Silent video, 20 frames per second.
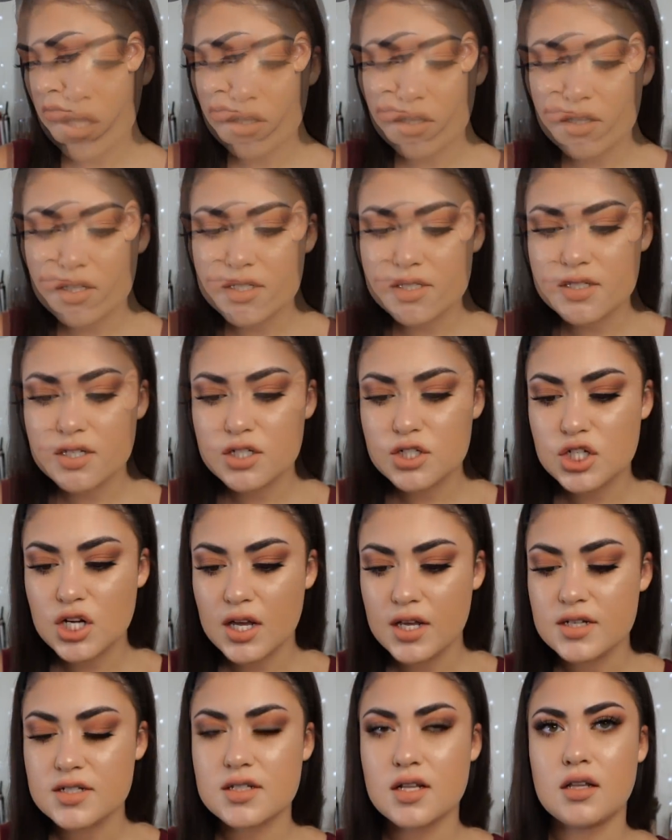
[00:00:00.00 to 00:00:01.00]
This
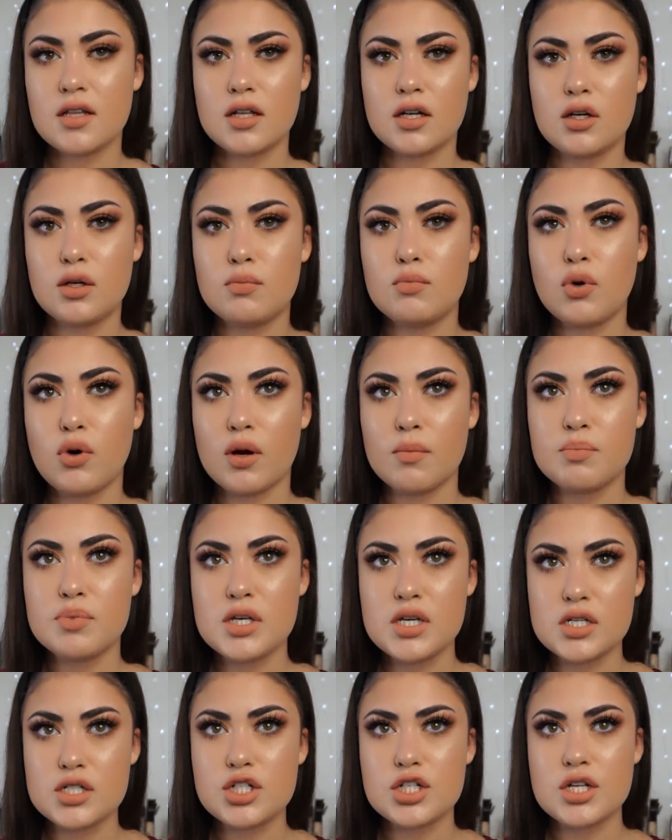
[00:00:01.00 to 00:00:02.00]
shade is a little more
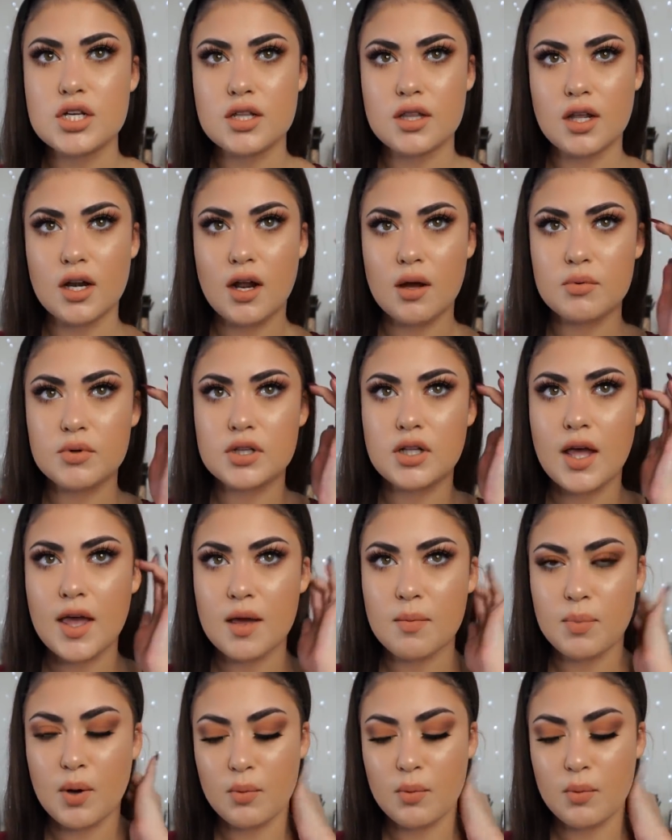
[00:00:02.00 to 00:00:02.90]
peachy than I would like,